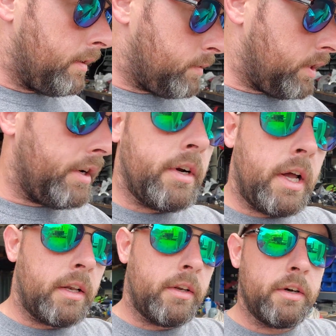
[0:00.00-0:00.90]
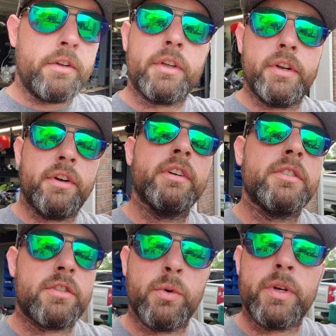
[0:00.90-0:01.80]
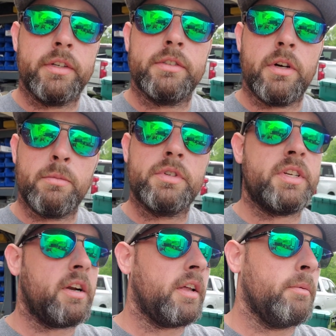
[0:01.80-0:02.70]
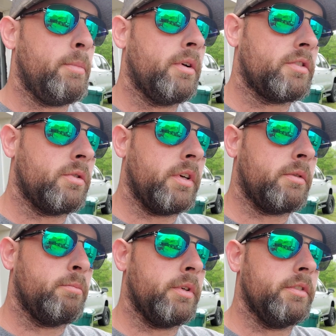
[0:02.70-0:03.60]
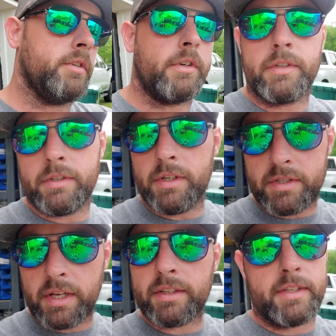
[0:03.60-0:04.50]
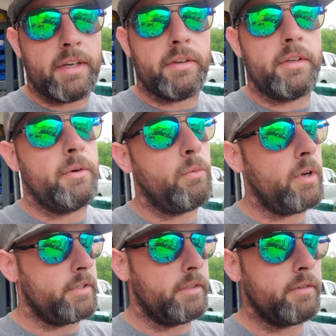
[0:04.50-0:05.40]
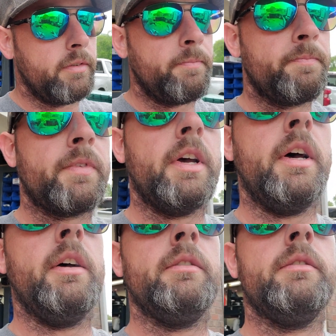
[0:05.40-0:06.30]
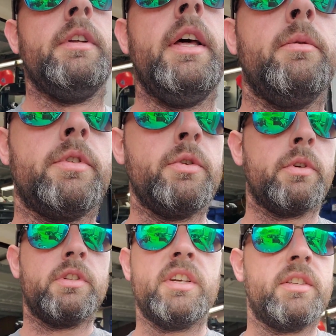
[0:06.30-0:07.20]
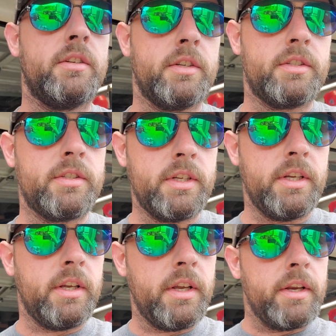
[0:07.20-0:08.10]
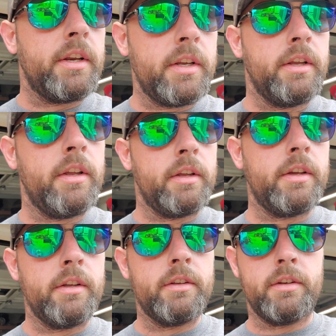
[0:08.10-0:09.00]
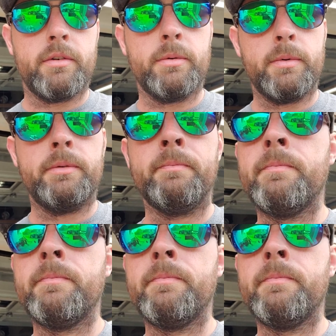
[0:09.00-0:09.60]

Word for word: sitting there idling and you can hear it squeaking. Almost sounded like a belt squeak, but you could distinctly tell that it wasn't. Uh, and it was too consistent, just eat, eat, eat, eat, eat, eat, you know what I mean?